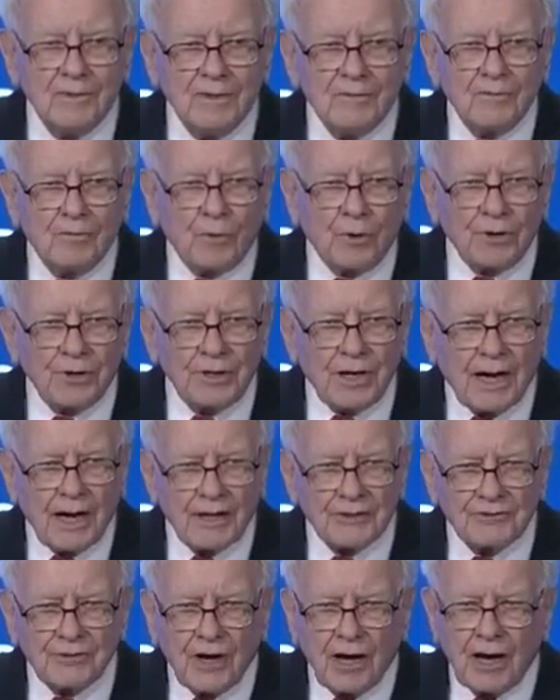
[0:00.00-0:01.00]
Fort
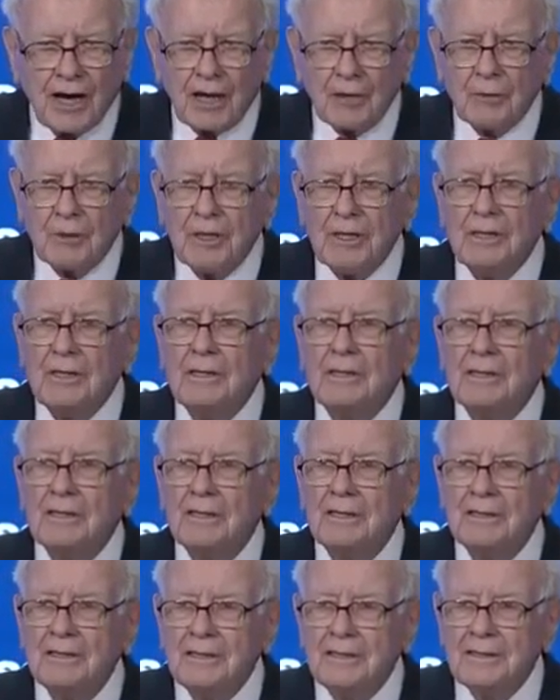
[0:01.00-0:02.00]
Dodge, Iowa.
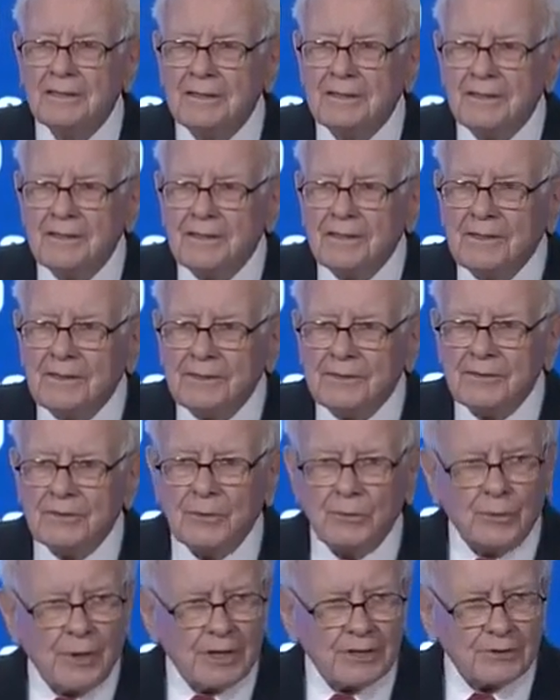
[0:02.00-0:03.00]

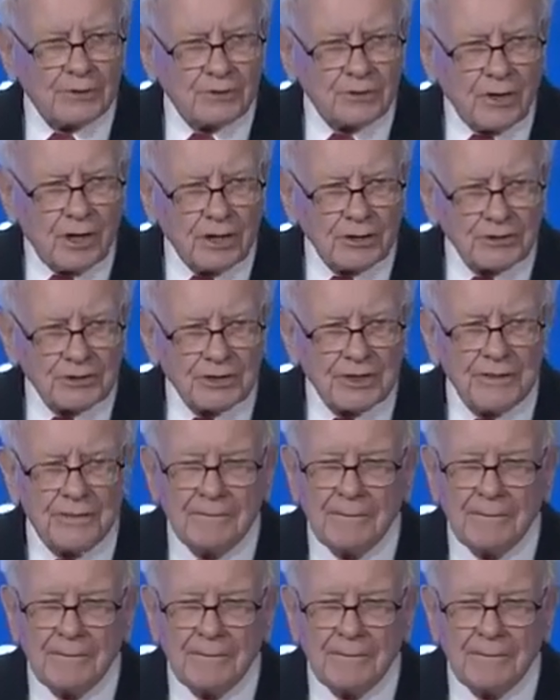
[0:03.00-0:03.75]
The Red Cross